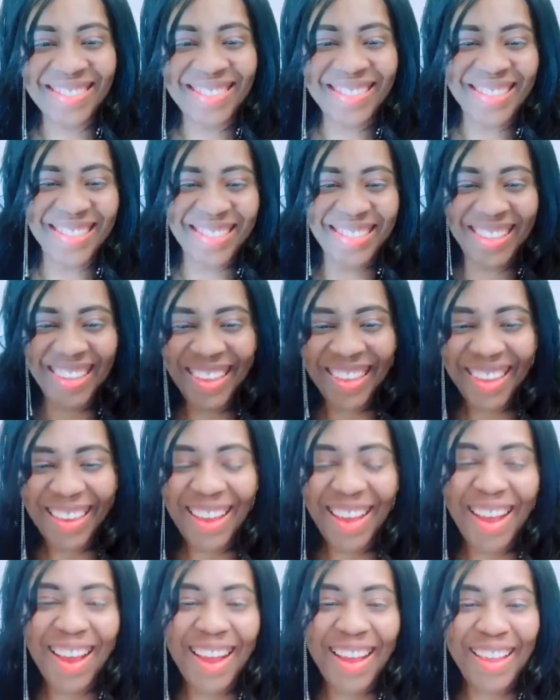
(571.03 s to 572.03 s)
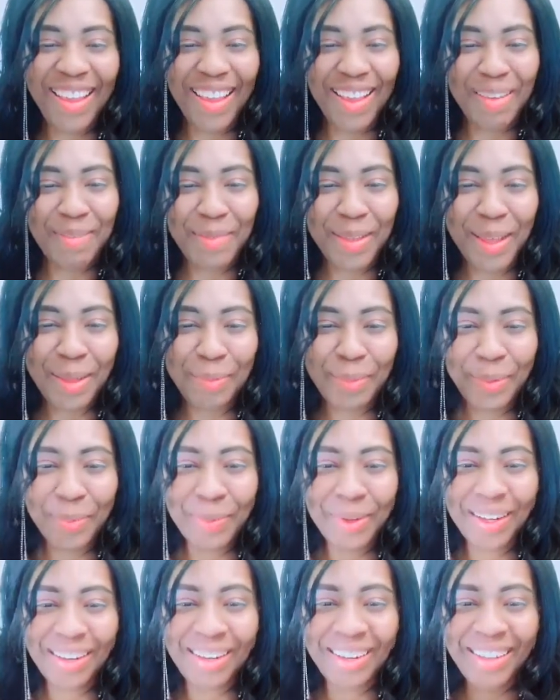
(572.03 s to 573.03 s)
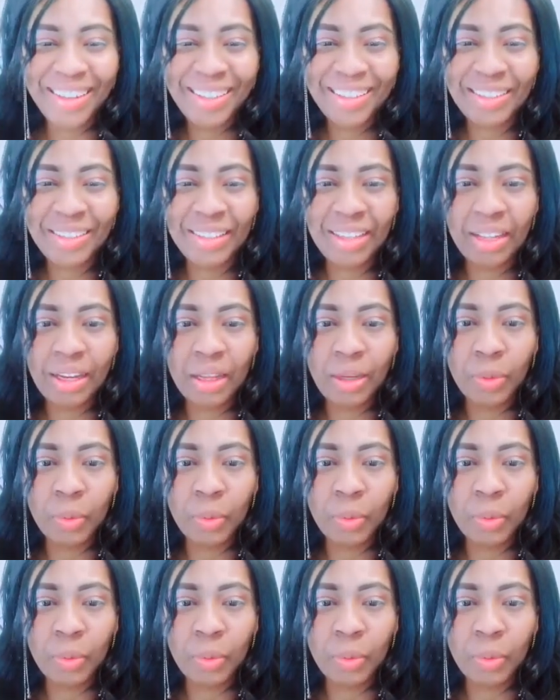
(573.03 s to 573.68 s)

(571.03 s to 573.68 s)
See, I am happy we're learning together.